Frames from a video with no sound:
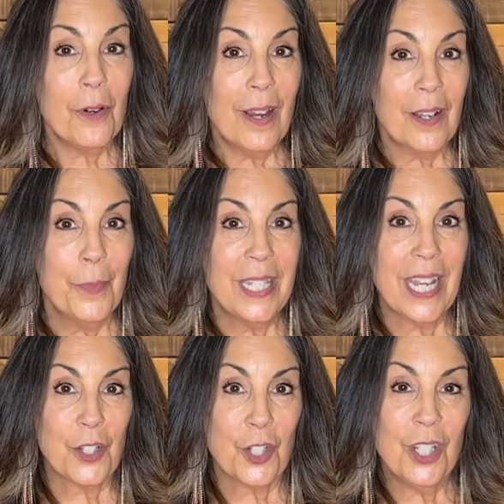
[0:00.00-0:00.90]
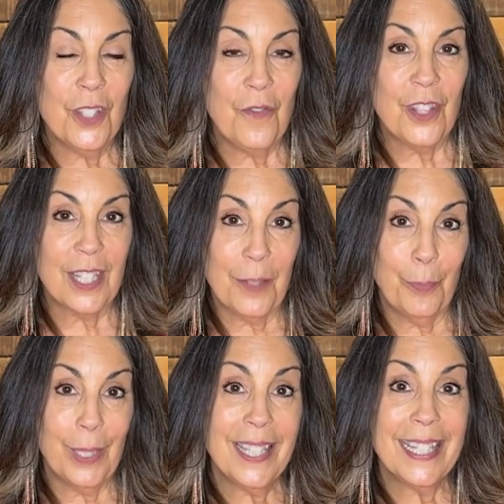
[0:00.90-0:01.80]
recommendations for the
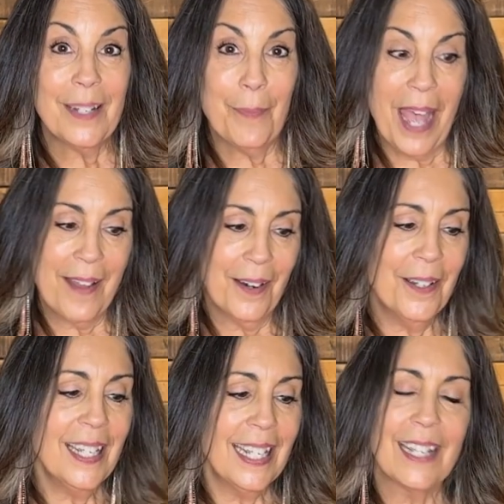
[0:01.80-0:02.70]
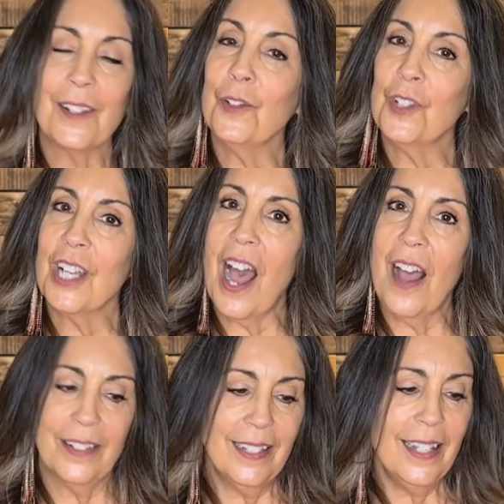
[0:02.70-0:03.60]
Simplicity pattern include
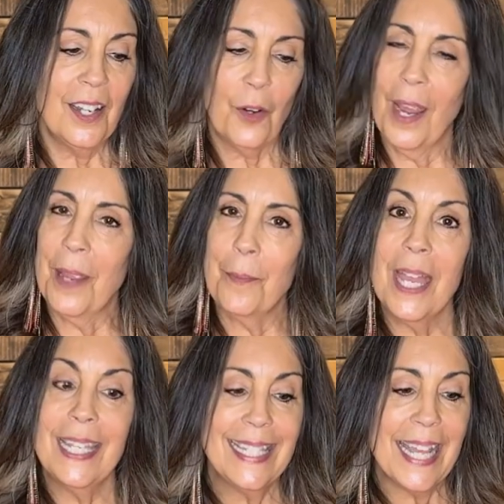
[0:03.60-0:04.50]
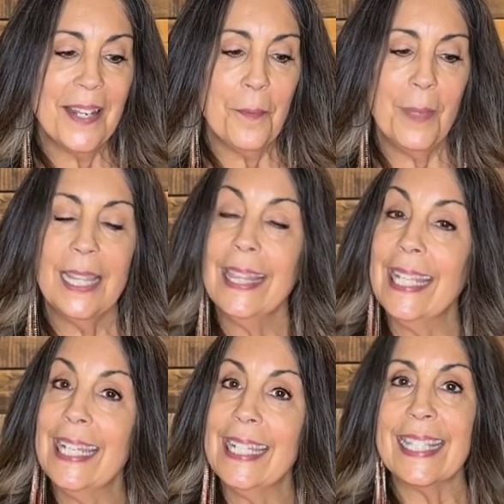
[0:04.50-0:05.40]
cotton, crepe, denim,
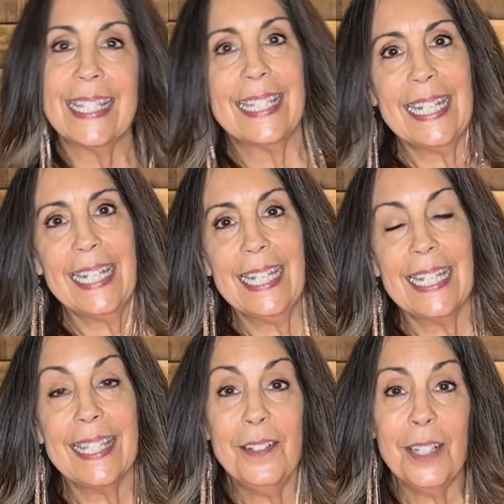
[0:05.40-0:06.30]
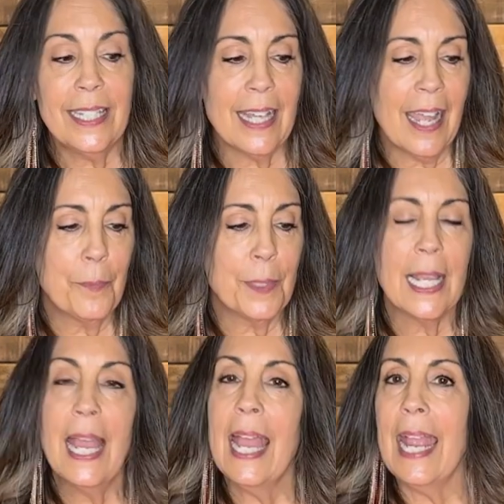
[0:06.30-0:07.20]
linen, sateen, silky types,
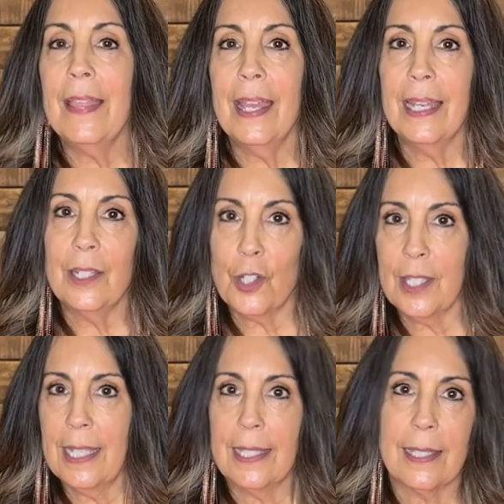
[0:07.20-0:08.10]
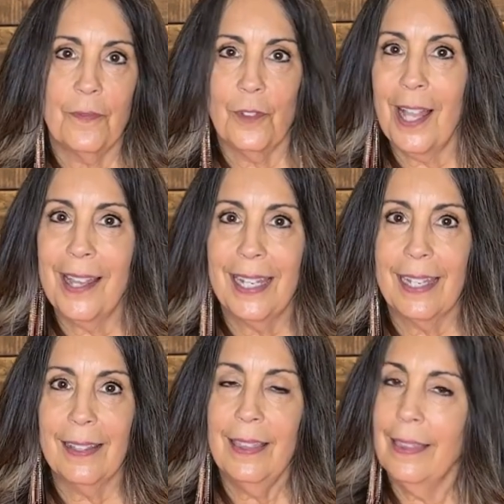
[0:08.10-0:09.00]
and then it just says for
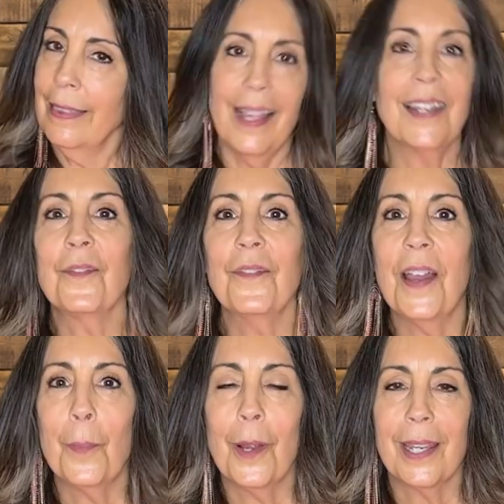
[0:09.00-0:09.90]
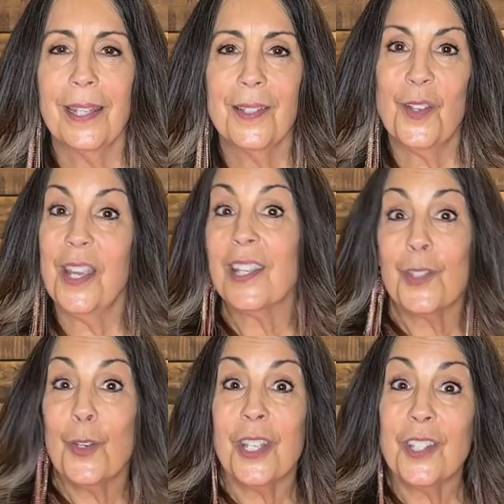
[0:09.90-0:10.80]
lining fabric. So I guess
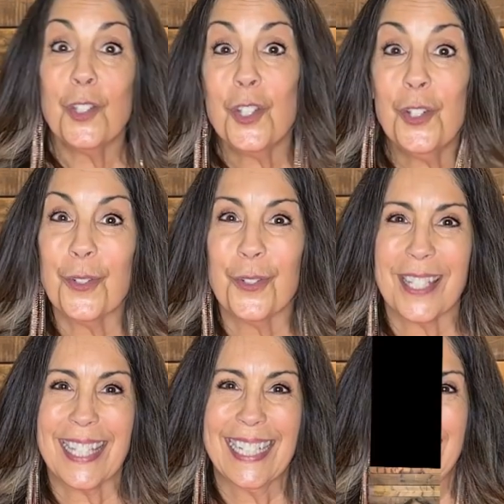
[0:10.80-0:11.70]
you get to choose.